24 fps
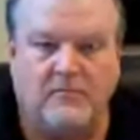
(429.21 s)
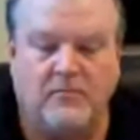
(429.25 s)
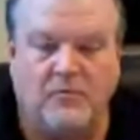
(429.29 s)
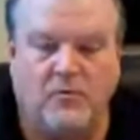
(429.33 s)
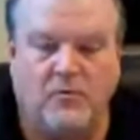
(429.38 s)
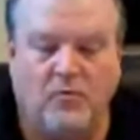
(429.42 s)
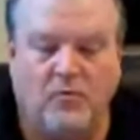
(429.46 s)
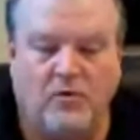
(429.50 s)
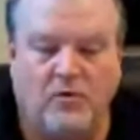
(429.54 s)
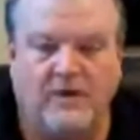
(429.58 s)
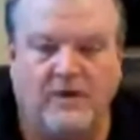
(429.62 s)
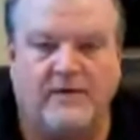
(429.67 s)

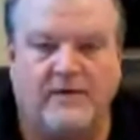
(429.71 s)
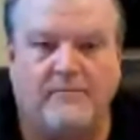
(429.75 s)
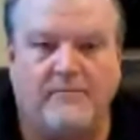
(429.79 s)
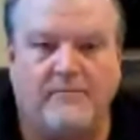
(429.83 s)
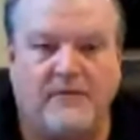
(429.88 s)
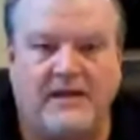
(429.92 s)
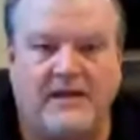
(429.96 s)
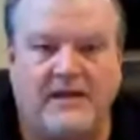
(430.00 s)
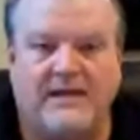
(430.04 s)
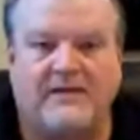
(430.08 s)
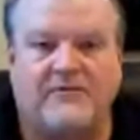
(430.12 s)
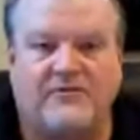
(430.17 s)
What
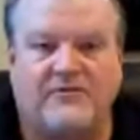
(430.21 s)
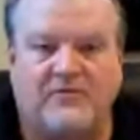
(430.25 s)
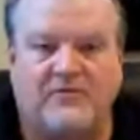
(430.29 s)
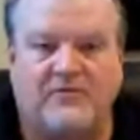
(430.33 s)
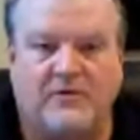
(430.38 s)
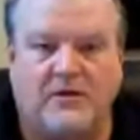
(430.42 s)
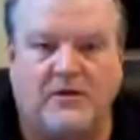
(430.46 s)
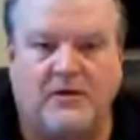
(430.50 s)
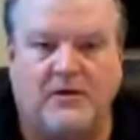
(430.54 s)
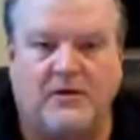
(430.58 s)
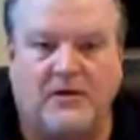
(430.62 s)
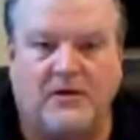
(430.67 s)

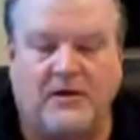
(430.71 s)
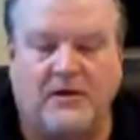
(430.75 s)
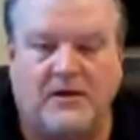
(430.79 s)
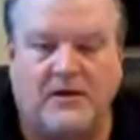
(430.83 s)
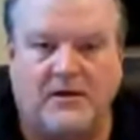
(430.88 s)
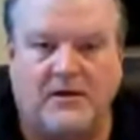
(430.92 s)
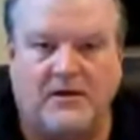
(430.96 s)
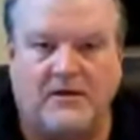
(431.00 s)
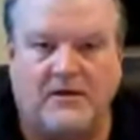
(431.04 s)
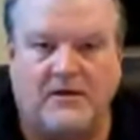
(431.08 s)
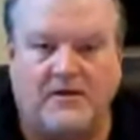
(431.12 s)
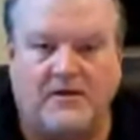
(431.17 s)
makes
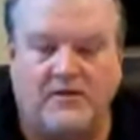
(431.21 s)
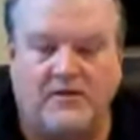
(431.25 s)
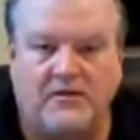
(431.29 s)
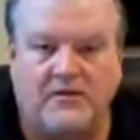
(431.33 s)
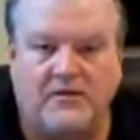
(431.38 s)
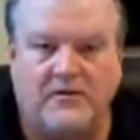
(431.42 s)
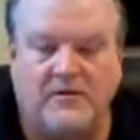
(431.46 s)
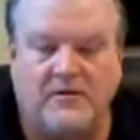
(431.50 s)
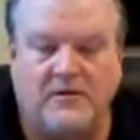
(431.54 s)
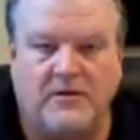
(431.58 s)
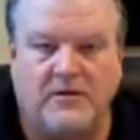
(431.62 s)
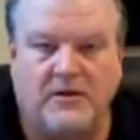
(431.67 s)

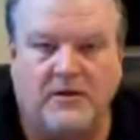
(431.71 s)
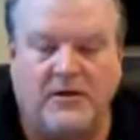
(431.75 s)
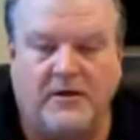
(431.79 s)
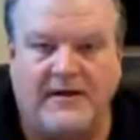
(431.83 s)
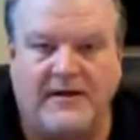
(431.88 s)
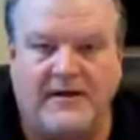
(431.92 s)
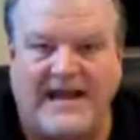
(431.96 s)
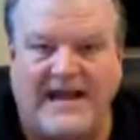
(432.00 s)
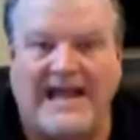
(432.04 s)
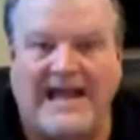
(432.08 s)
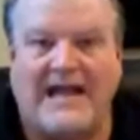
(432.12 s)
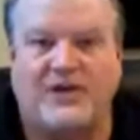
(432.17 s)

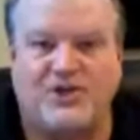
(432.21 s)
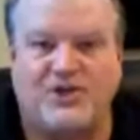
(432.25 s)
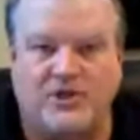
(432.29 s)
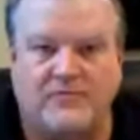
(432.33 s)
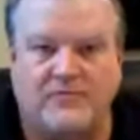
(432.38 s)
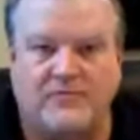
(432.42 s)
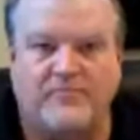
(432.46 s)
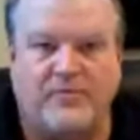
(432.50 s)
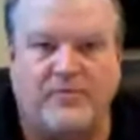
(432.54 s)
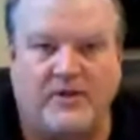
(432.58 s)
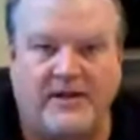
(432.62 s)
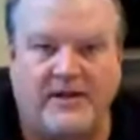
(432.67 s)
an
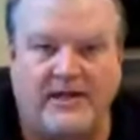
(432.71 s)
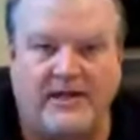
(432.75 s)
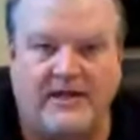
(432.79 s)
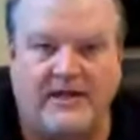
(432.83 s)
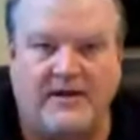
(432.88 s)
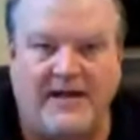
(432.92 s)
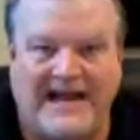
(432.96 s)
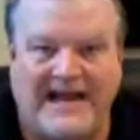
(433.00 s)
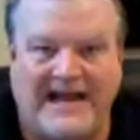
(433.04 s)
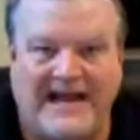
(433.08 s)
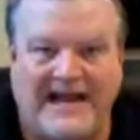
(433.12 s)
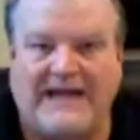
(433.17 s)
action
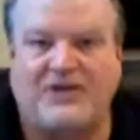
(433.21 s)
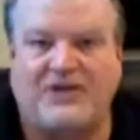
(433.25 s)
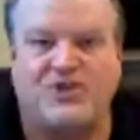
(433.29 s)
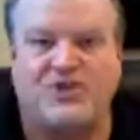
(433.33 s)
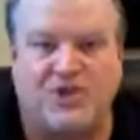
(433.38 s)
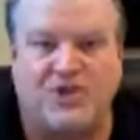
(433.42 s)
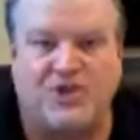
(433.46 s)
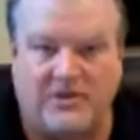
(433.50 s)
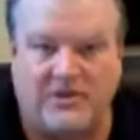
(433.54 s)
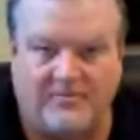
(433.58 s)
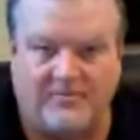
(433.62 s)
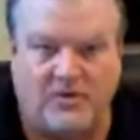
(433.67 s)
plan
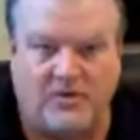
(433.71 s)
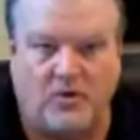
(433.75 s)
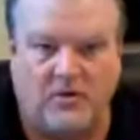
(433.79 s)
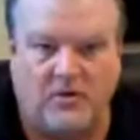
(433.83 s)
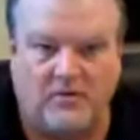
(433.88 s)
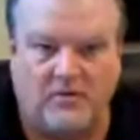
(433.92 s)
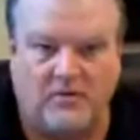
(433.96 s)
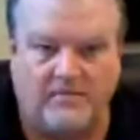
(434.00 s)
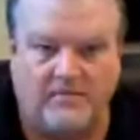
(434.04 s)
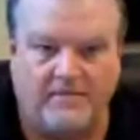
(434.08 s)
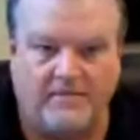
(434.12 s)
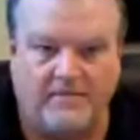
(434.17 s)

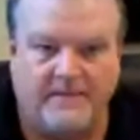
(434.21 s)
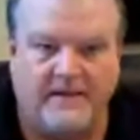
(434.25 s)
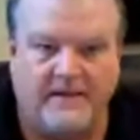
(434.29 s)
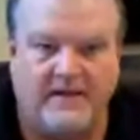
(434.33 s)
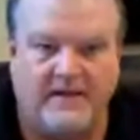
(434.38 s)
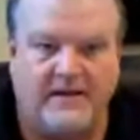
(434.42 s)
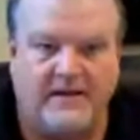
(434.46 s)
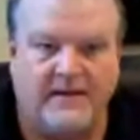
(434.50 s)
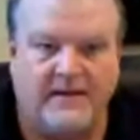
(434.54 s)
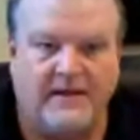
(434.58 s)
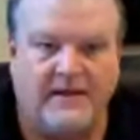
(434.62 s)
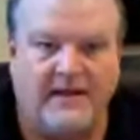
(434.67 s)
actionable,
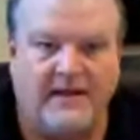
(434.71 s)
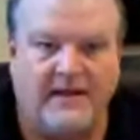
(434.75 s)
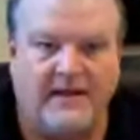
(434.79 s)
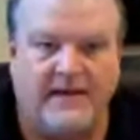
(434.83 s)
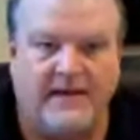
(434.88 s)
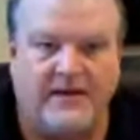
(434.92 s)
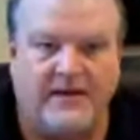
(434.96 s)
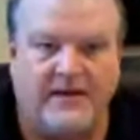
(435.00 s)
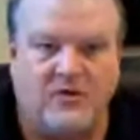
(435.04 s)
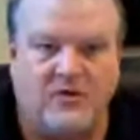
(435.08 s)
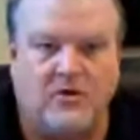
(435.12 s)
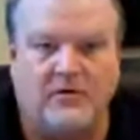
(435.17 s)

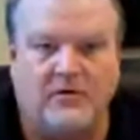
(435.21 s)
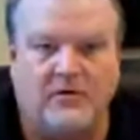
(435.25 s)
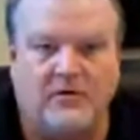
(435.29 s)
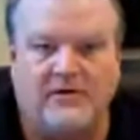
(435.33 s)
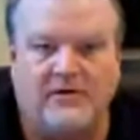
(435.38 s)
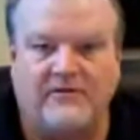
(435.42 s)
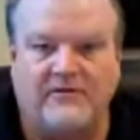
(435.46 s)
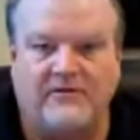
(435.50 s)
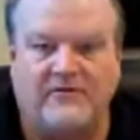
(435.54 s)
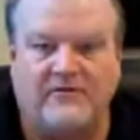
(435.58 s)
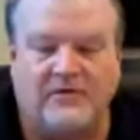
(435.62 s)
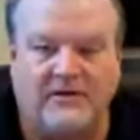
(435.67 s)
and
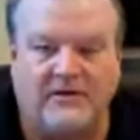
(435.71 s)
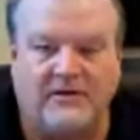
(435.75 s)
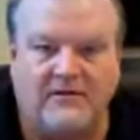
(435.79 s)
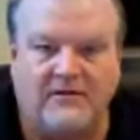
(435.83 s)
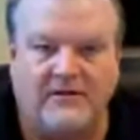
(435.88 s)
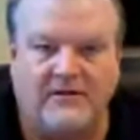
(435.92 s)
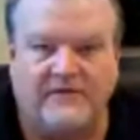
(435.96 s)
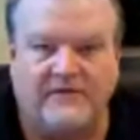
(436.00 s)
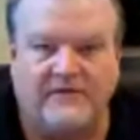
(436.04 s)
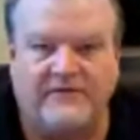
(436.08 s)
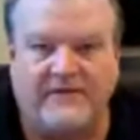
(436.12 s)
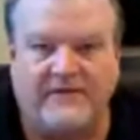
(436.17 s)
harnessing
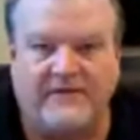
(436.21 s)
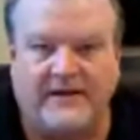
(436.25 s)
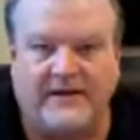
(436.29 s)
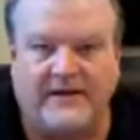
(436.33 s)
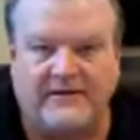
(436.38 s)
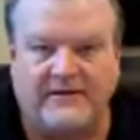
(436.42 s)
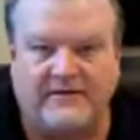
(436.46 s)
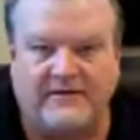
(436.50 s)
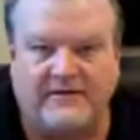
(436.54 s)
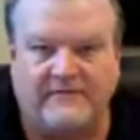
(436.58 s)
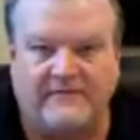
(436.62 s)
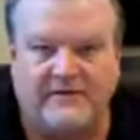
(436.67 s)
the
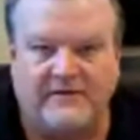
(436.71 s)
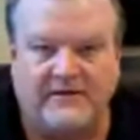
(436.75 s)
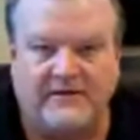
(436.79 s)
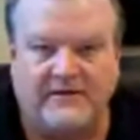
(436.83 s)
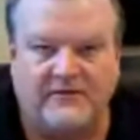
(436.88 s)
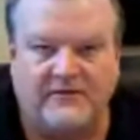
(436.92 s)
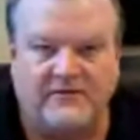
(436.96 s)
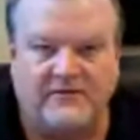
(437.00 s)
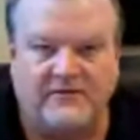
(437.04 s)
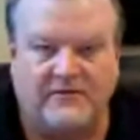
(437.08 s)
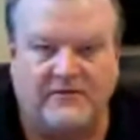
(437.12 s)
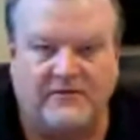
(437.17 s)

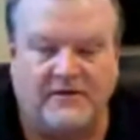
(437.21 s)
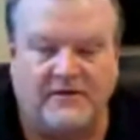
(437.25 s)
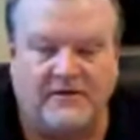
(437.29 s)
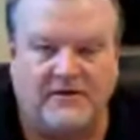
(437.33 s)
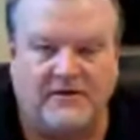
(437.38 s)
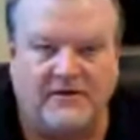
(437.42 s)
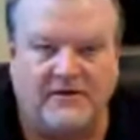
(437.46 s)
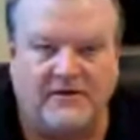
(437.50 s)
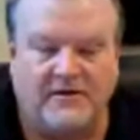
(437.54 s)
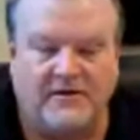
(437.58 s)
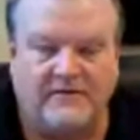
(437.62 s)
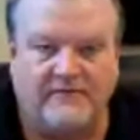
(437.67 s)
effectiveness
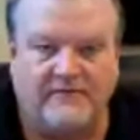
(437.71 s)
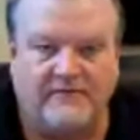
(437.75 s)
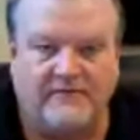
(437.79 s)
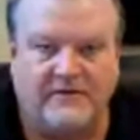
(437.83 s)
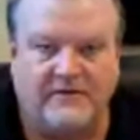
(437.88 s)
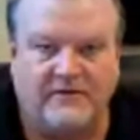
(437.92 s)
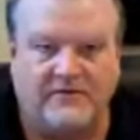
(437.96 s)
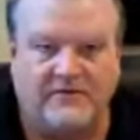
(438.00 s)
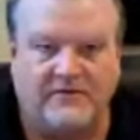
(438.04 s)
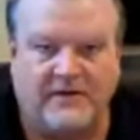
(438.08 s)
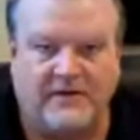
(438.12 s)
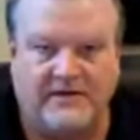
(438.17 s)
of
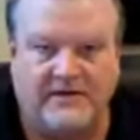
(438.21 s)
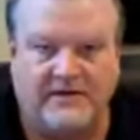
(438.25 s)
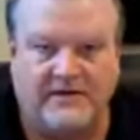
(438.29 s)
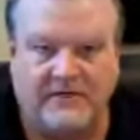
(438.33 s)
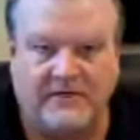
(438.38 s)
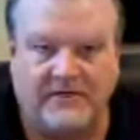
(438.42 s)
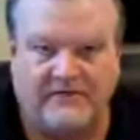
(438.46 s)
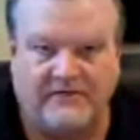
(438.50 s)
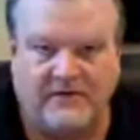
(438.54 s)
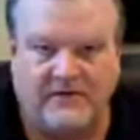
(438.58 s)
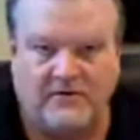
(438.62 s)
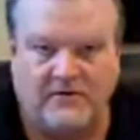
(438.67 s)
this idea
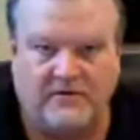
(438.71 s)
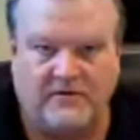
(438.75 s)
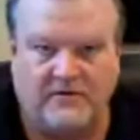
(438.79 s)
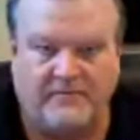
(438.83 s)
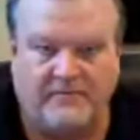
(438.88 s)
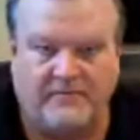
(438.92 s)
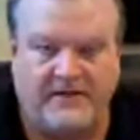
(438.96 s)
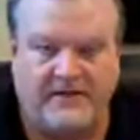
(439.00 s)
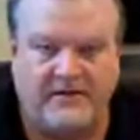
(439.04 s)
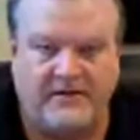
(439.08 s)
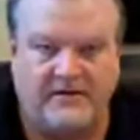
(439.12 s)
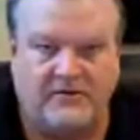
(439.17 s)
of
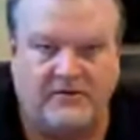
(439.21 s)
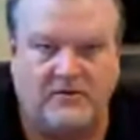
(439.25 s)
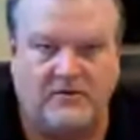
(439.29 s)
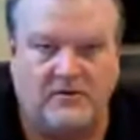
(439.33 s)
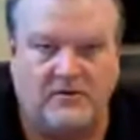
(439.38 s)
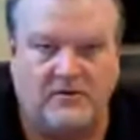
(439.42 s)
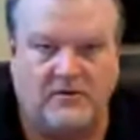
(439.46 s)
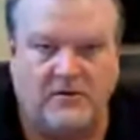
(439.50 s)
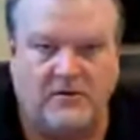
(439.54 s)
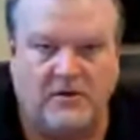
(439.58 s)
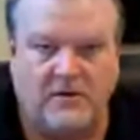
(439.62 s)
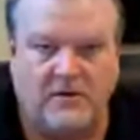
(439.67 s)
interdependent,
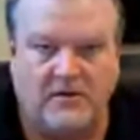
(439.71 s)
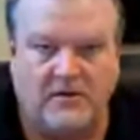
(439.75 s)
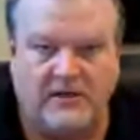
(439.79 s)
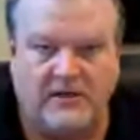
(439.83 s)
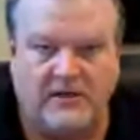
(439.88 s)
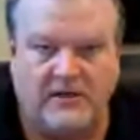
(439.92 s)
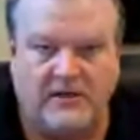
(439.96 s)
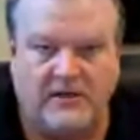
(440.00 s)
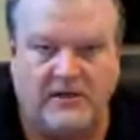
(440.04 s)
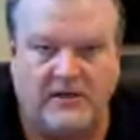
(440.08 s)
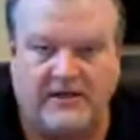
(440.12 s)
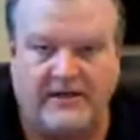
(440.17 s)

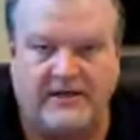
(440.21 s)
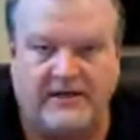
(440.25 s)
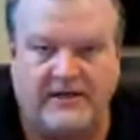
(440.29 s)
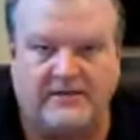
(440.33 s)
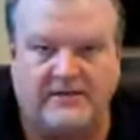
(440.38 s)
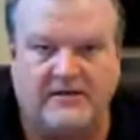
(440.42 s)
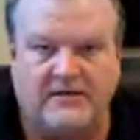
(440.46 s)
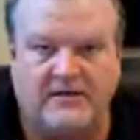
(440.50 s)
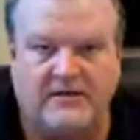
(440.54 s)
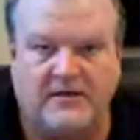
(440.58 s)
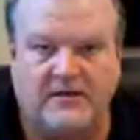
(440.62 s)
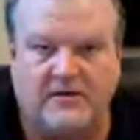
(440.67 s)

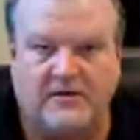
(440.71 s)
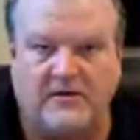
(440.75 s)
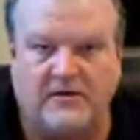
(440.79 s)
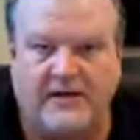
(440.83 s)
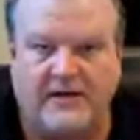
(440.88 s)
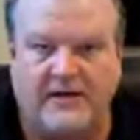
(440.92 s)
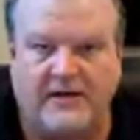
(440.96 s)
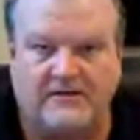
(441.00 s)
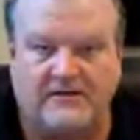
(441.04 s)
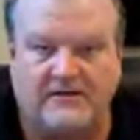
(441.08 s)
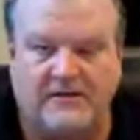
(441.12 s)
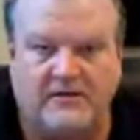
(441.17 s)
interconnected,
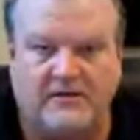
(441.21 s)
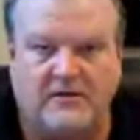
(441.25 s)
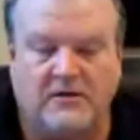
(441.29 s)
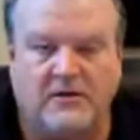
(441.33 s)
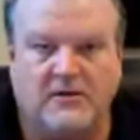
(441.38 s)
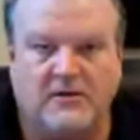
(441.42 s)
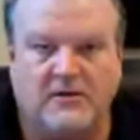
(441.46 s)
interacting